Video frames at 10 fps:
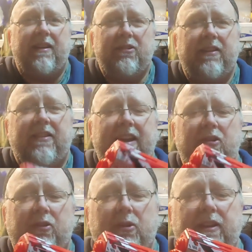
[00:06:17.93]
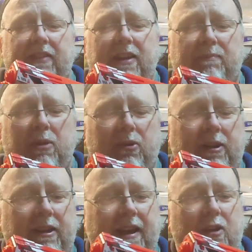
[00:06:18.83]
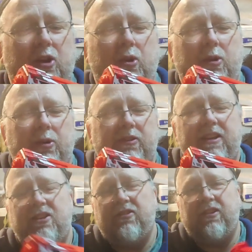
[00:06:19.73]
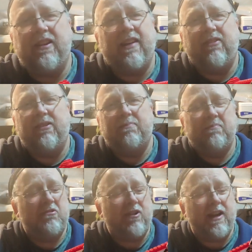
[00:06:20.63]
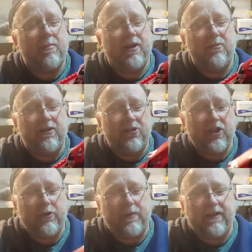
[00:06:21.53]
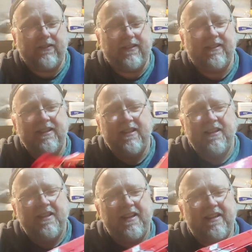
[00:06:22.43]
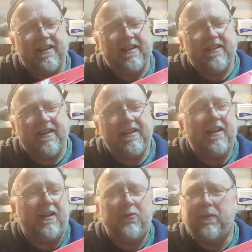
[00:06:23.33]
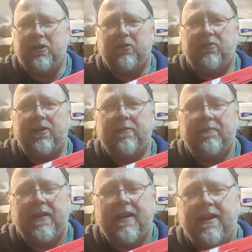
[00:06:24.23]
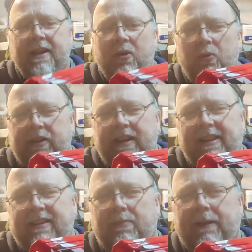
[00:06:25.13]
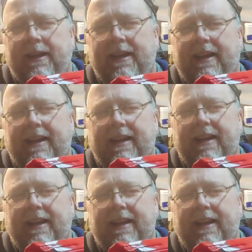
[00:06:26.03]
As I say, I just got this purely out of curiosity, just to have a try about with a gel blaster. And yeah, it's been good fun. Would I like to play?